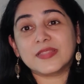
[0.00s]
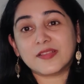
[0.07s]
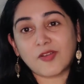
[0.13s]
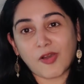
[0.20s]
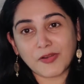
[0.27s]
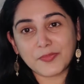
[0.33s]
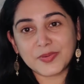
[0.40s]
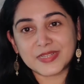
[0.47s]
with
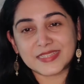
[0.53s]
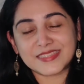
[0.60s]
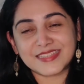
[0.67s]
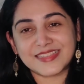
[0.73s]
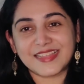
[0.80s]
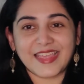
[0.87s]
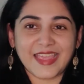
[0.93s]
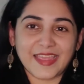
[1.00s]
corporates
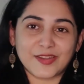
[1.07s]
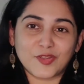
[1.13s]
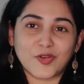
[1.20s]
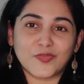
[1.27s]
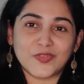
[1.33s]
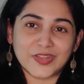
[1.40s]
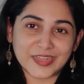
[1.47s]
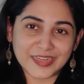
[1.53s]
in the area
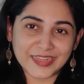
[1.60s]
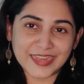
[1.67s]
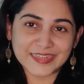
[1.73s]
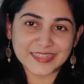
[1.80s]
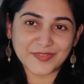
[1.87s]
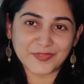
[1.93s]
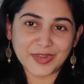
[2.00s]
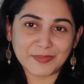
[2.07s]
of learning
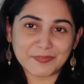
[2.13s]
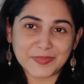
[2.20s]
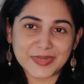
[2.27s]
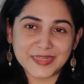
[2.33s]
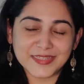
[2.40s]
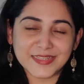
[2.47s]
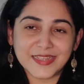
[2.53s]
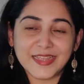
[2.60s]
and
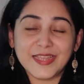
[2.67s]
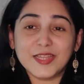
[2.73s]
development,